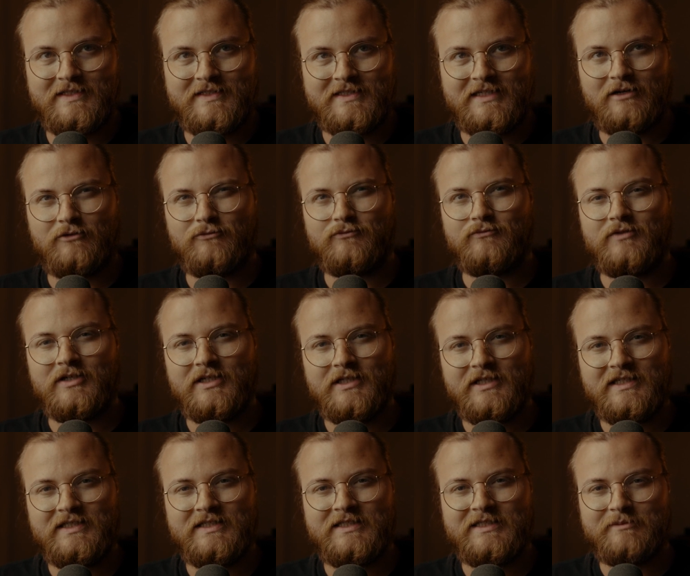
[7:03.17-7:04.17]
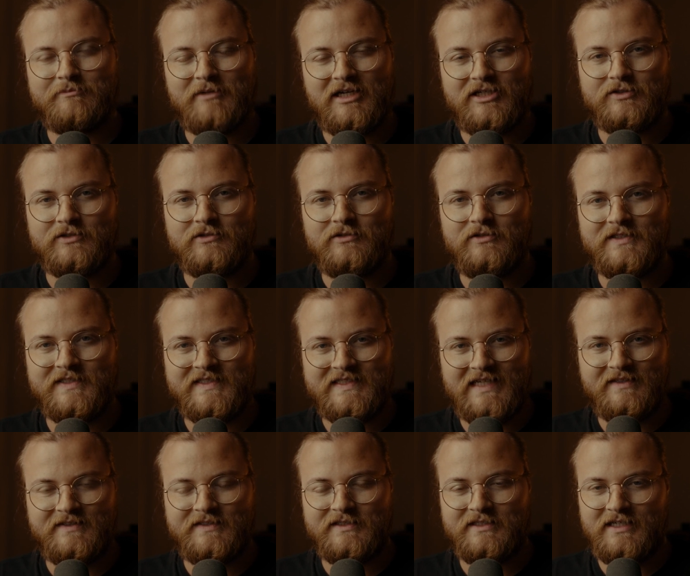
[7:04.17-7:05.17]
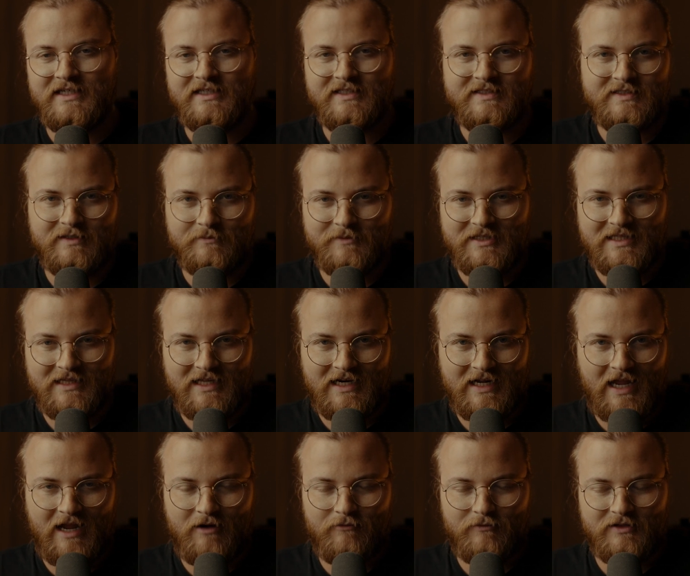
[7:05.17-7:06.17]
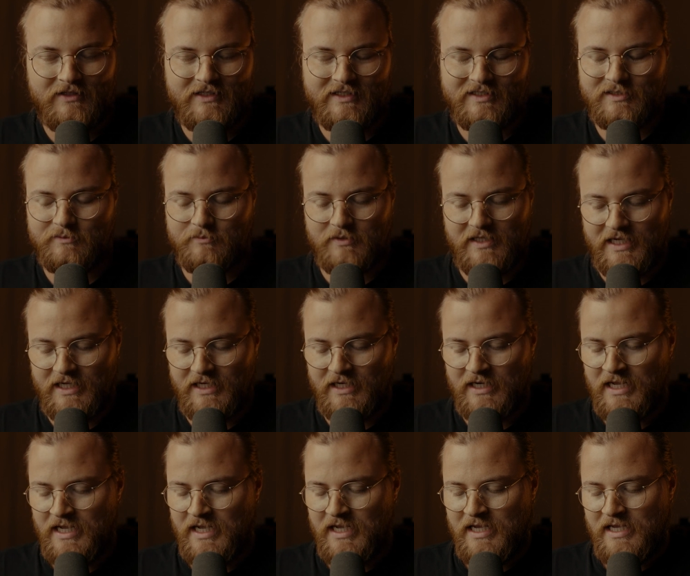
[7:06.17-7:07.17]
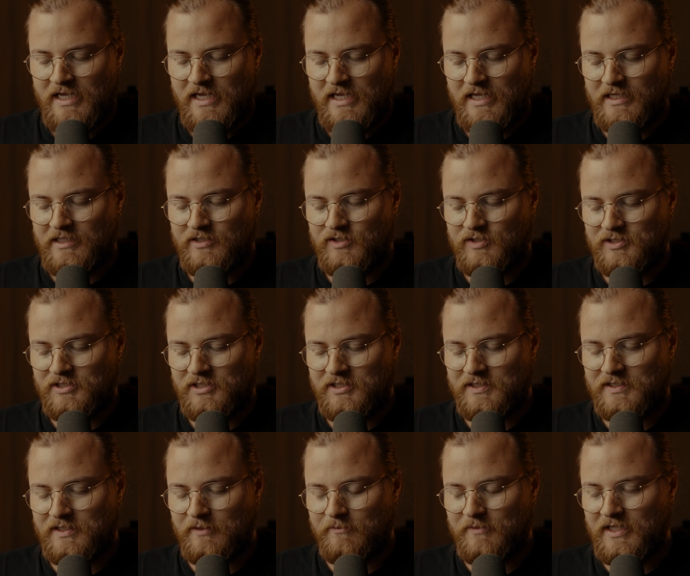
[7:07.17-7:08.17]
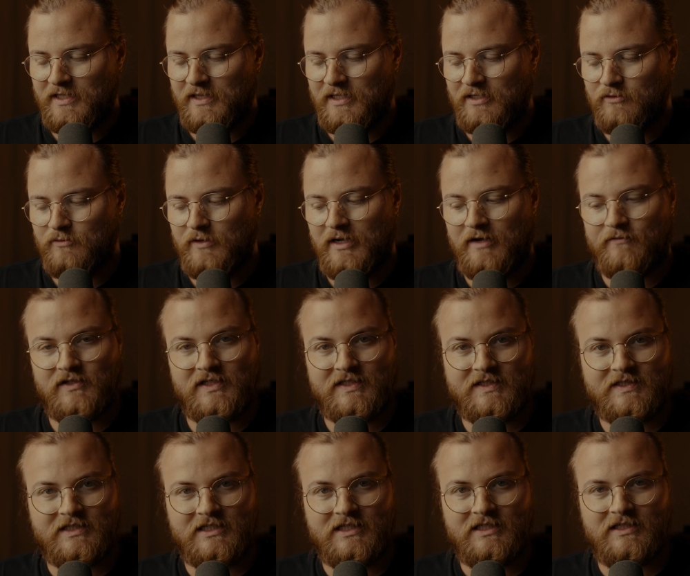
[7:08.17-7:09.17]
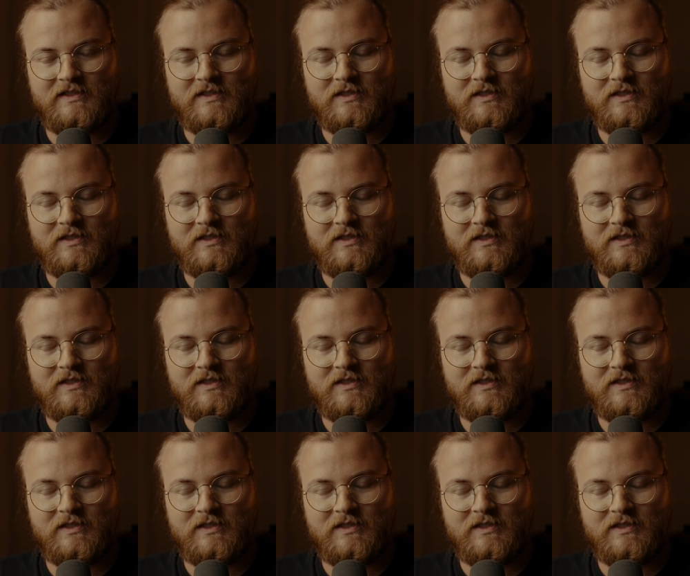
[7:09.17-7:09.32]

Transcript: It's got a really special sensor, and it's something that I can't really explain. It's just something that you have to see.